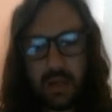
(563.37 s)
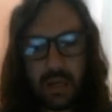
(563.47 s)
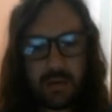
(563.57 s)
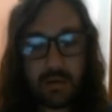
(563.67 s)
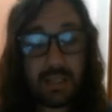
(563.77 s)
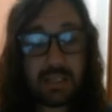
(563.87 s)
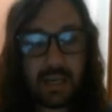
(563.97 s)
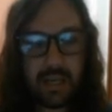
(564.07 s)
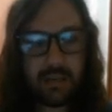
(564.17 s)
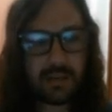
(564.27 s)
You can
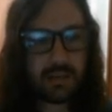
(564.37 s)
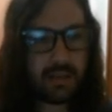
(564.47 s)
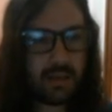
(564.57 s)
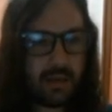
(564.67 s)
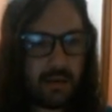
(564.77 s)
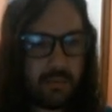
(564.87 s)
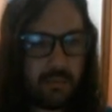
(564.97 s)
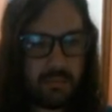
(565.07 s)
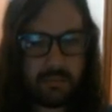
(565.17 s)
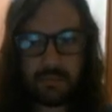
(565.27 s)
change the
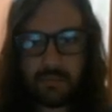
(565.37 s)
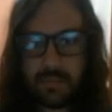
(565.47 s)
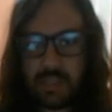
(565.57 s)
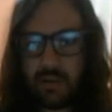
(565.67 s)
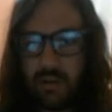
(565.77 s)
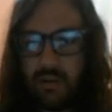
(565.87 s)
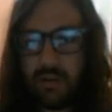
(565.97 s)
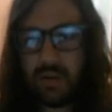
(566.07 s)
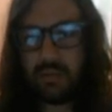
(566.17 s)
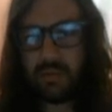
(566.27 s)

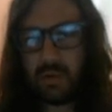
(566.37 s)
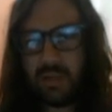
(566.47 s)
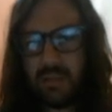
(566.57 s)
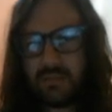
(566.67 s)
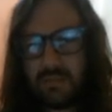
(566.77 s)
color if you want.